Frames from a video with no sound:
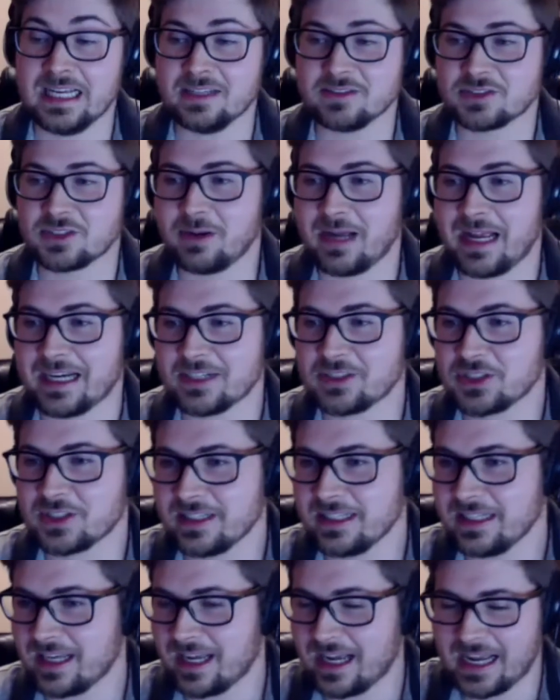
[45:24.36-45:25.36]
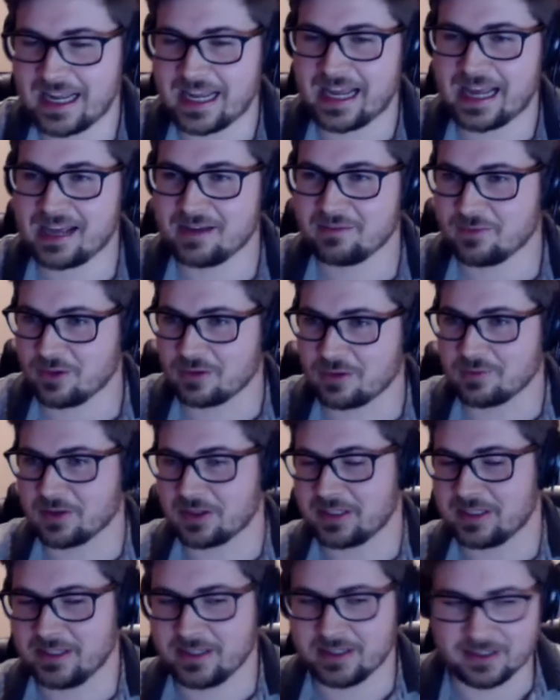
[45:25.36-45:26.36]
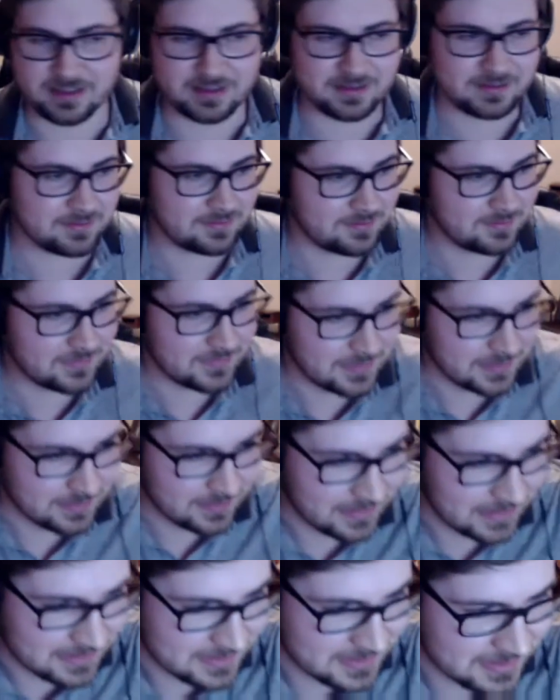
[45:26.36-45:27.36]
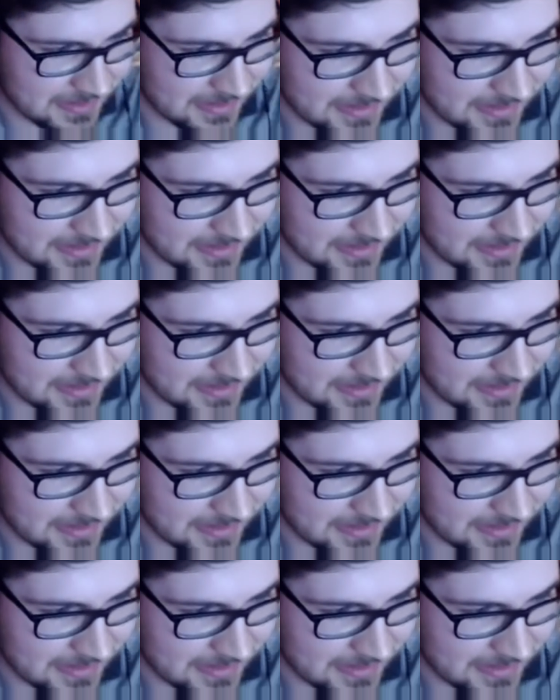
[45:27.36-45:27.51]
so actually, I have over here. Let's see